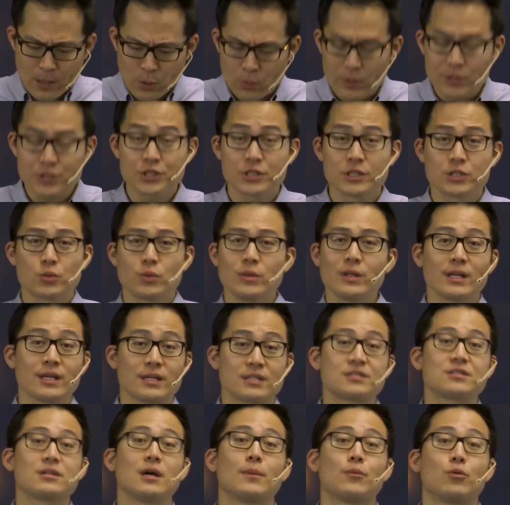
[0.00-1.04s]
which is really
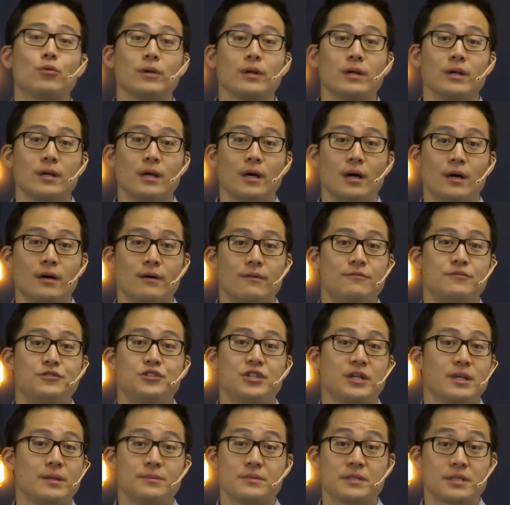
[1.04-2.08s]
a summary of
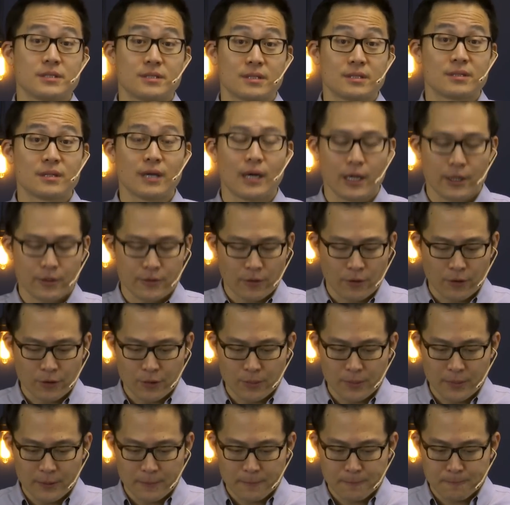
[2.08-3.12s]
James's entire
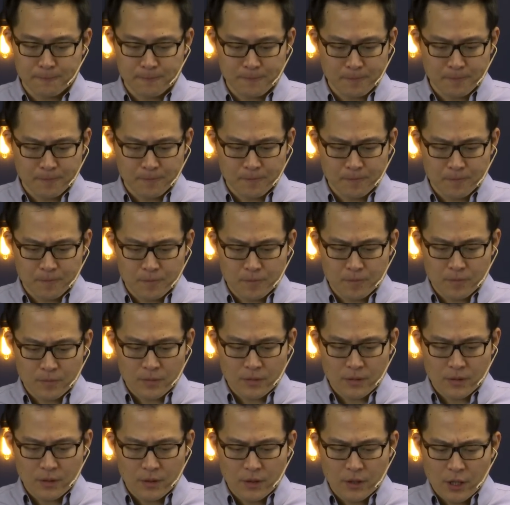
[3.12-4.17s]
argument.
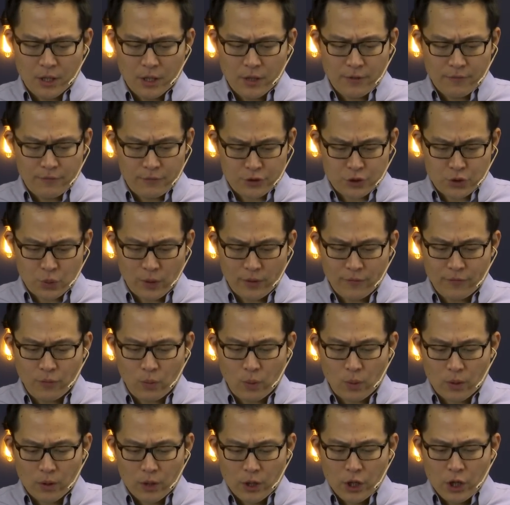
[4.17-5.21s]
Verse
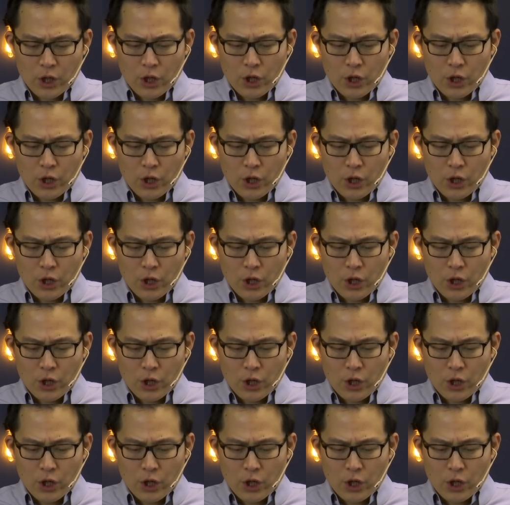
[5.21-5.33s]
24,